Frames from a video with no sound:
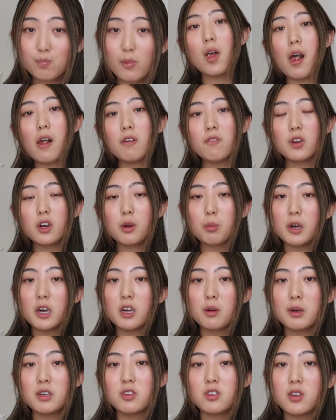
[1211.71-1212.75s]
I'm very proud of
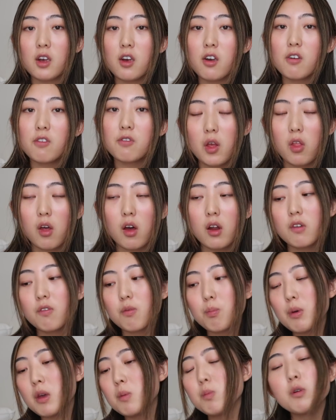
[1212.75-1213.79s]
myself. A lot of
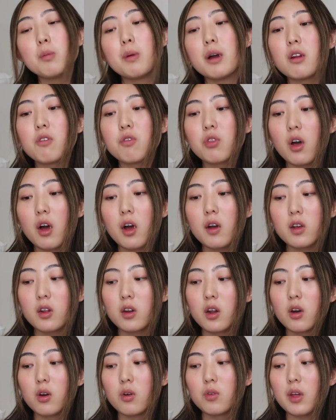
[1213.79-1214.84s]
people might have thought, you
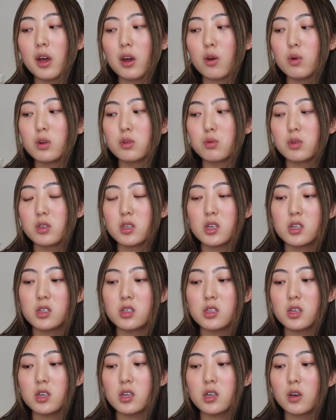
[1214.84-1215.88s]
know, that quiz was
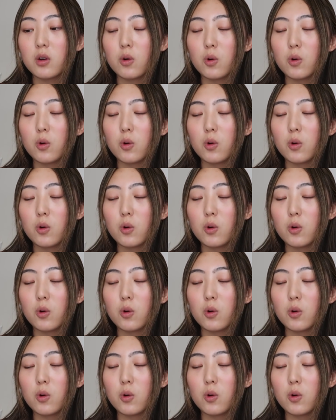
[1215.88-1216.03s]
easy